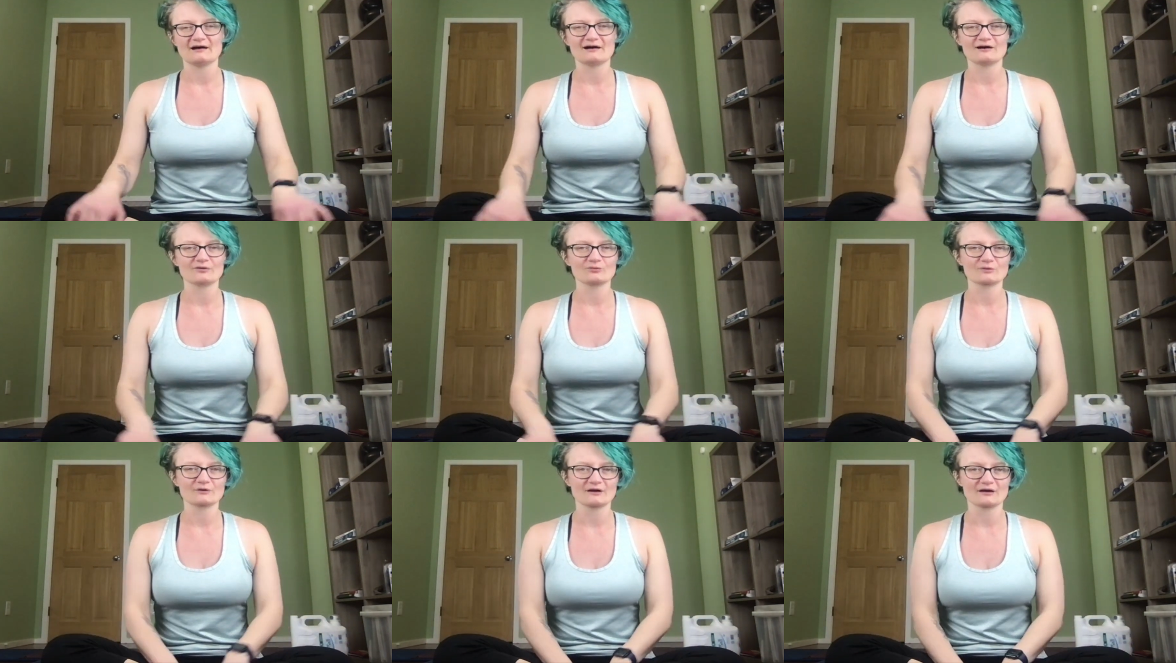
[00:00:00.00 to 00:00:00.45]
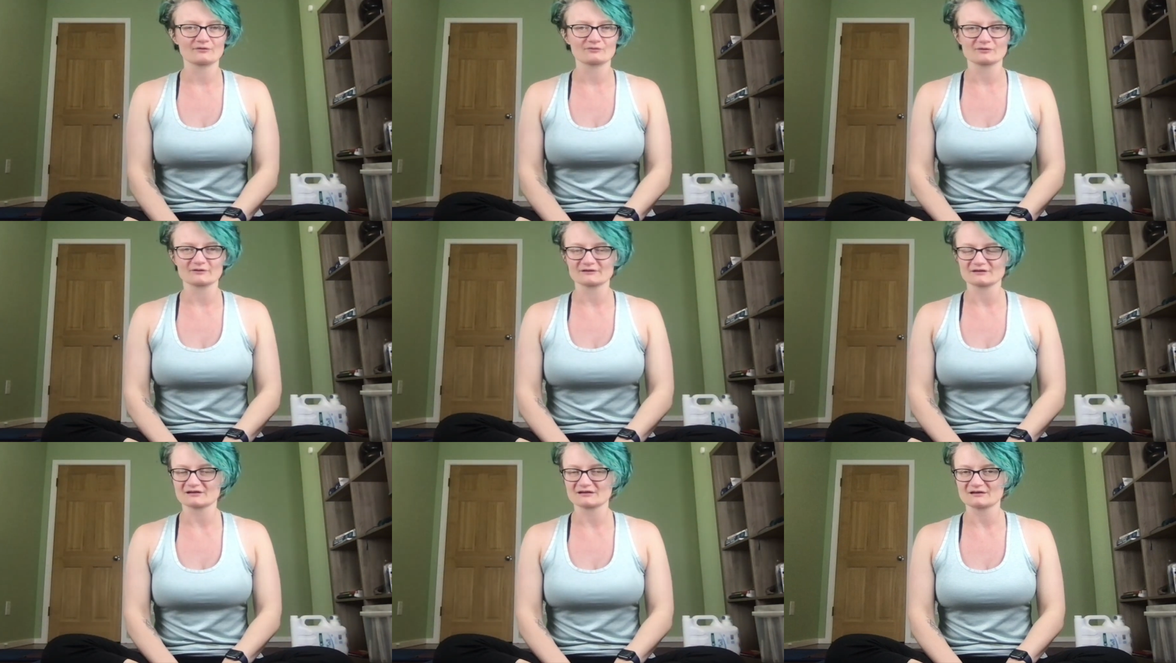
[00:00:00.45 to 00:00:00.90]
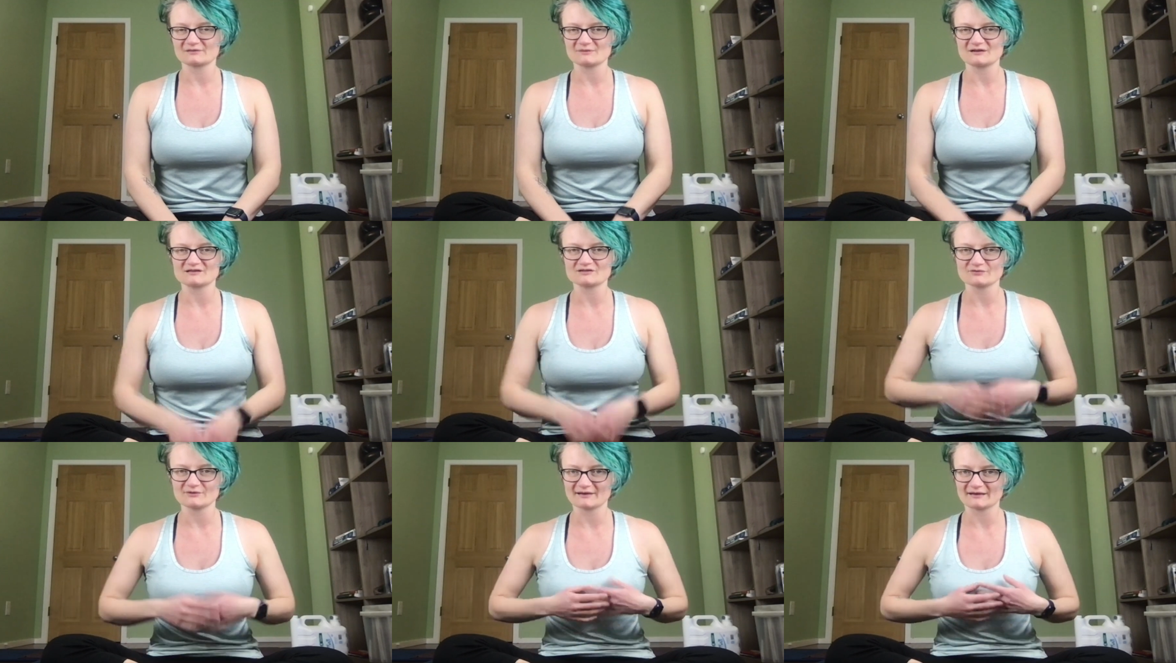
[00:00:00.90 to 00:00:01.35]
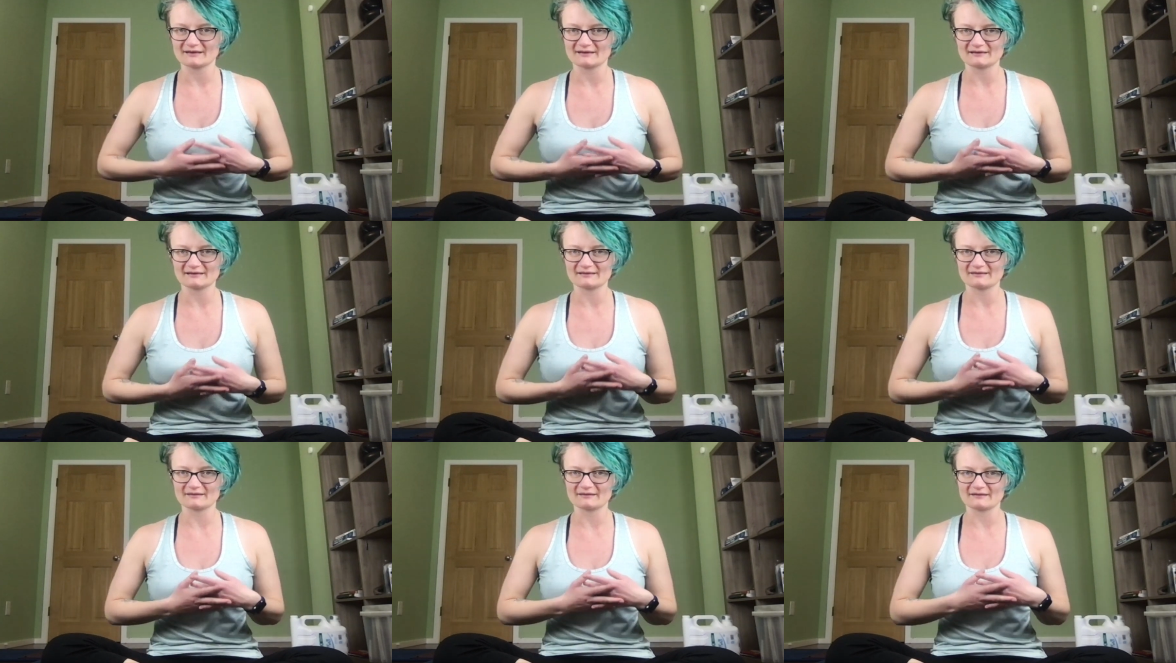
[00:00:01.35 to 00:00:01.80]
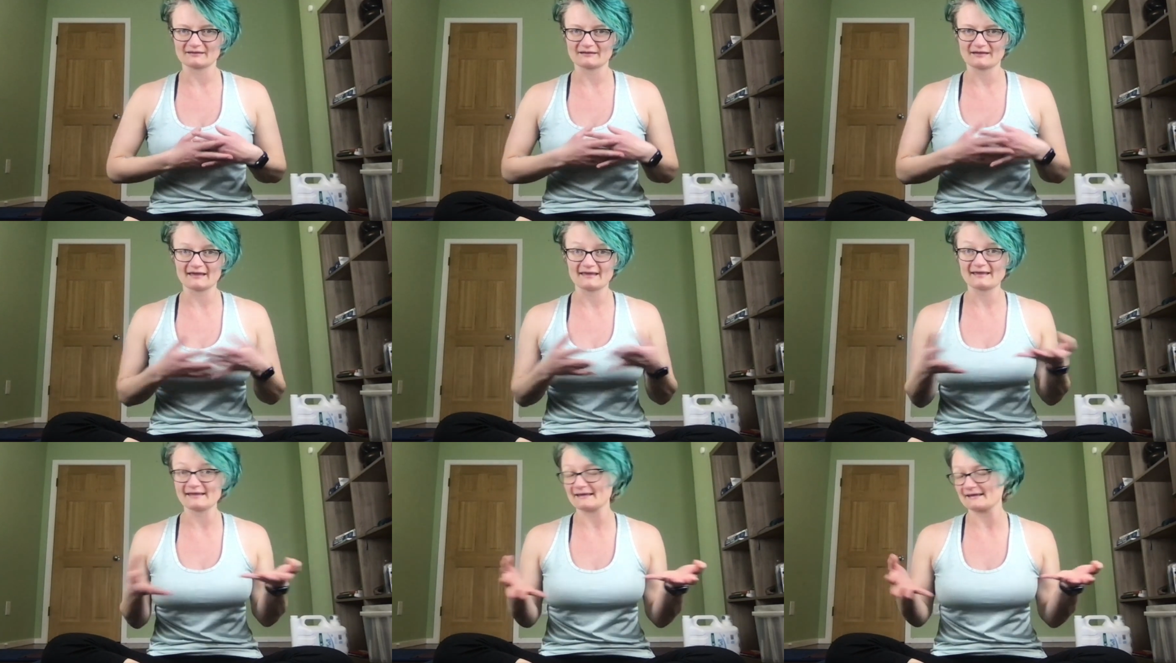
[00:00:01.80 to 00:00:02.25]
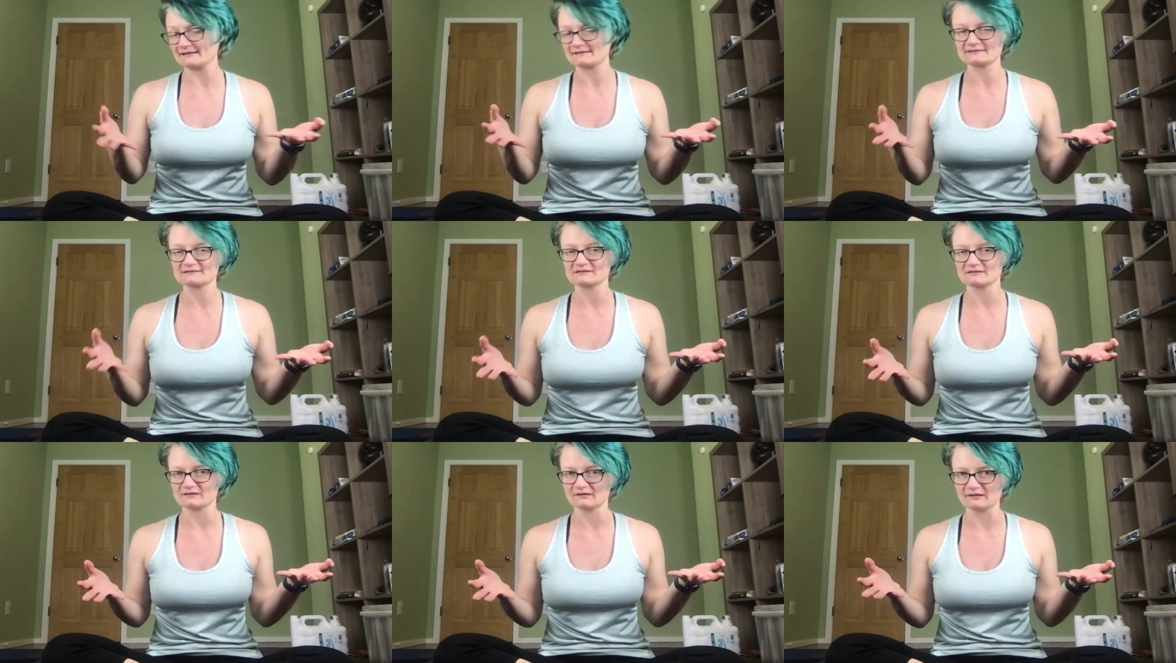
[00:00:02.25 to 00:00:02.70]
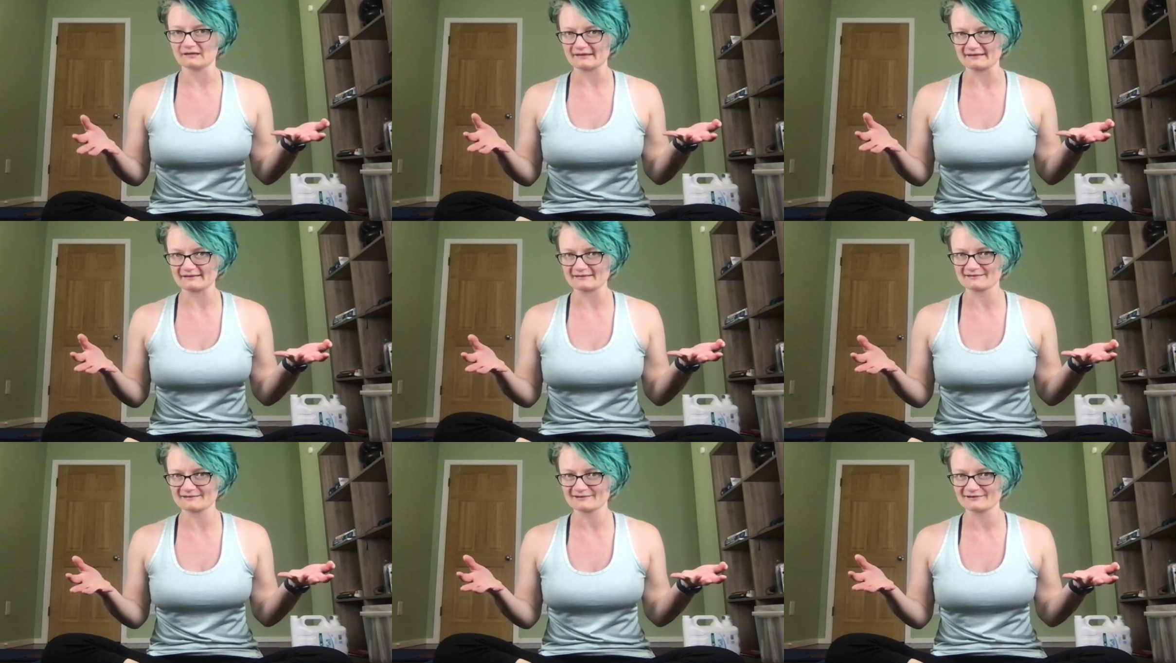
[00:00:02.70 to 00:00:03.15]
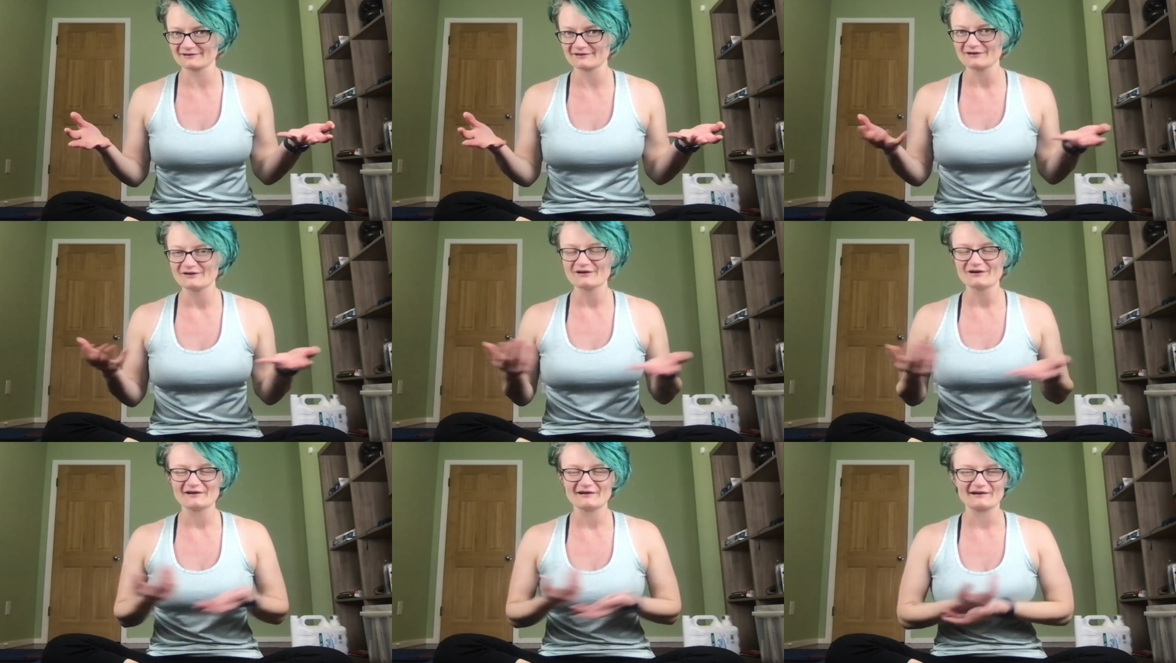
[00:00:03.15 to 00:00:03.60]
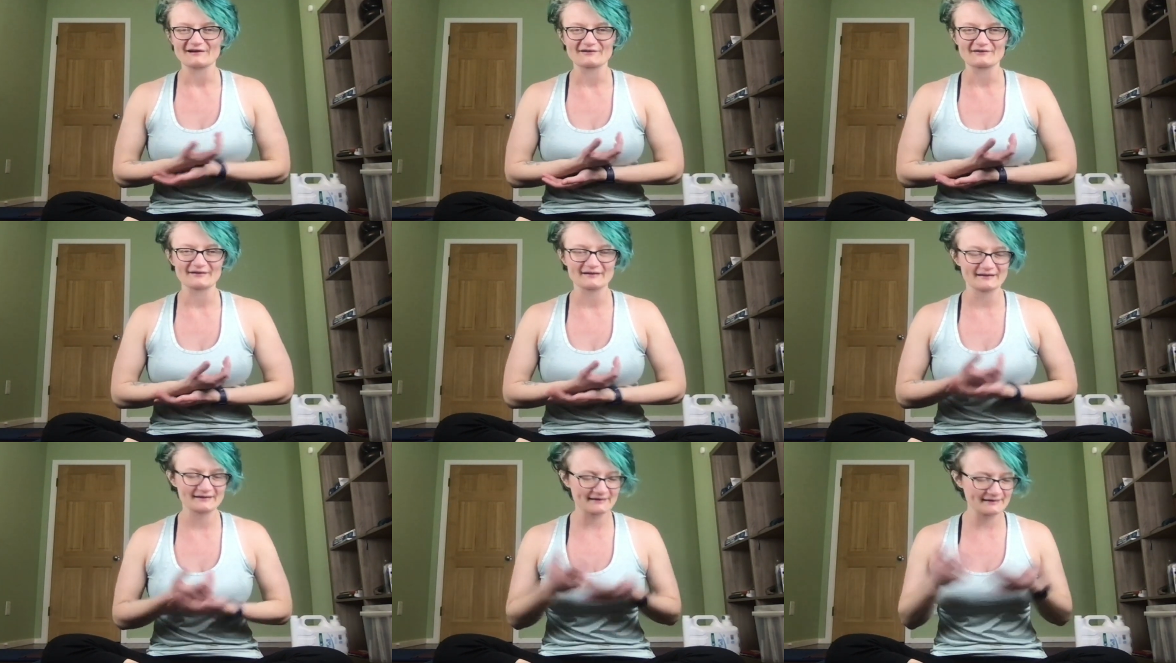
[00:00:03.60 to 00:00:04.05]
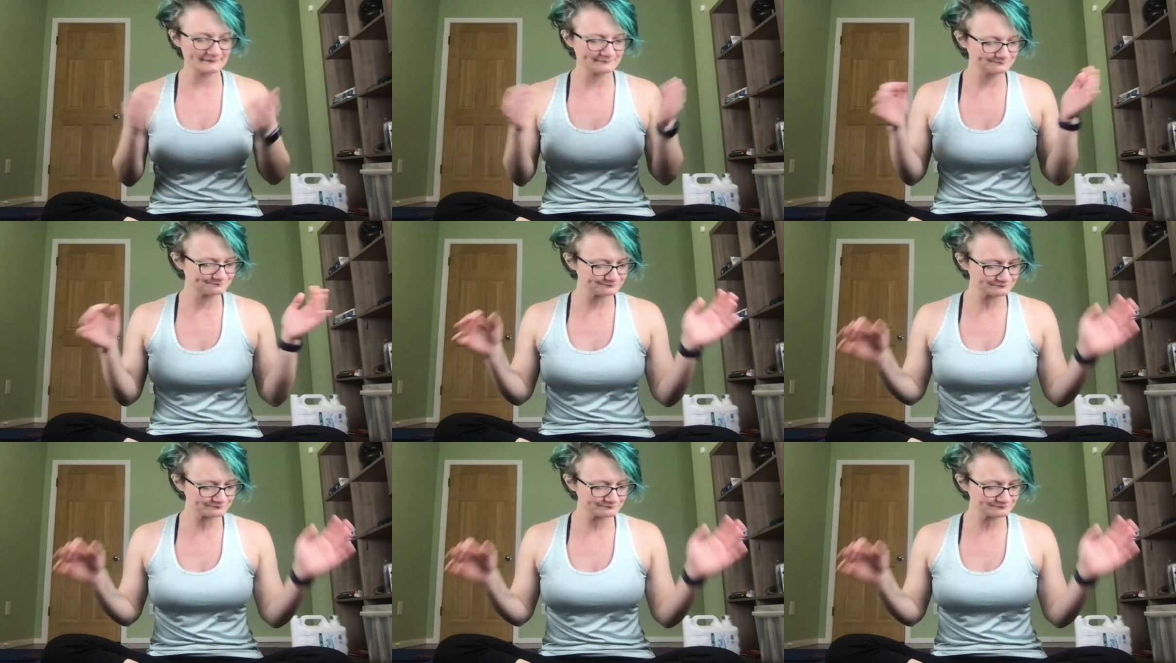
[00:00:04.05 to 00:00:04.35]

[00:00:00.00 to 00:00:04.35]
we're not really going to be doing anything HIIT-like. Alrighty?